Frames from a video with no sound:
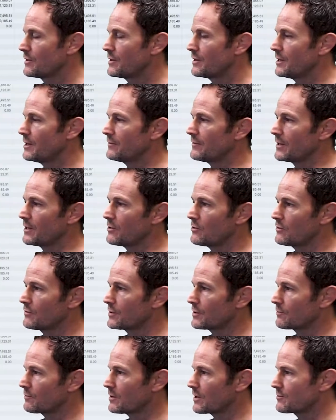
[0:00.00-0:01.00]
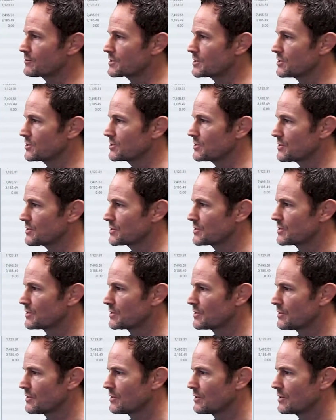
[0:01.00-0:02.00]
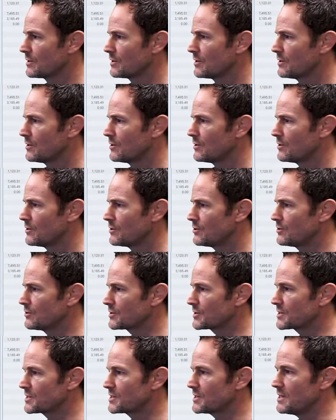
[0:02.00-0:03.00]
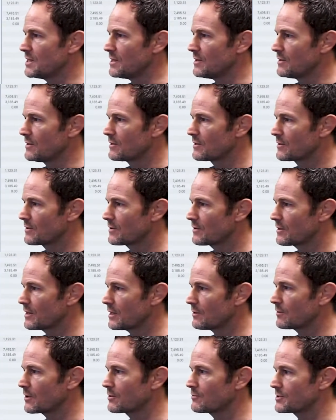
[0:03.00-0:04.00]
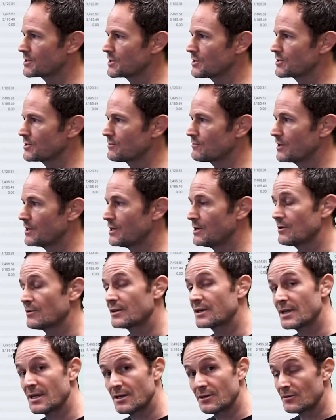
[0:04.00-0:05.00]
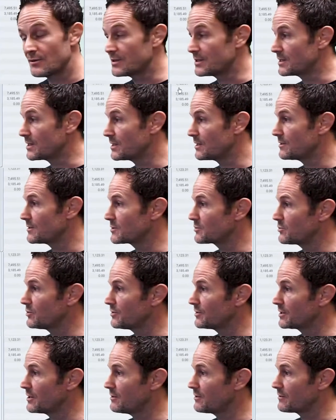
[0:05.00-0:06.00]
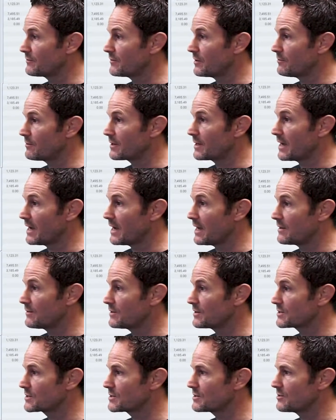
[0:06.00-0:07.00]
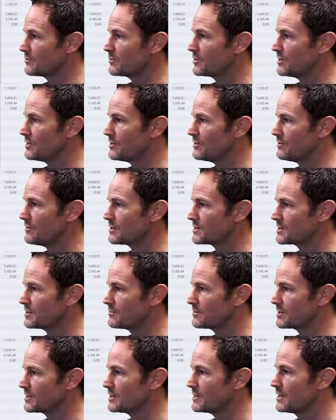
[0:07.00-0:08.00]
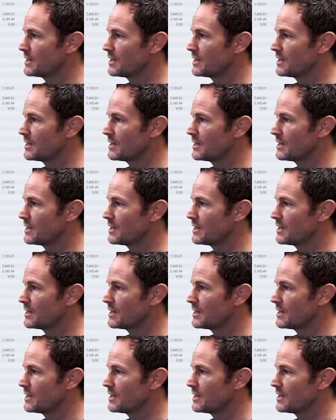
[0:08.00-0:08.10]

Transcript: And if I go over to requisitions, you'll see that requisition right here. Again, all the data is pulled out. If I want to add this to the PO, I simply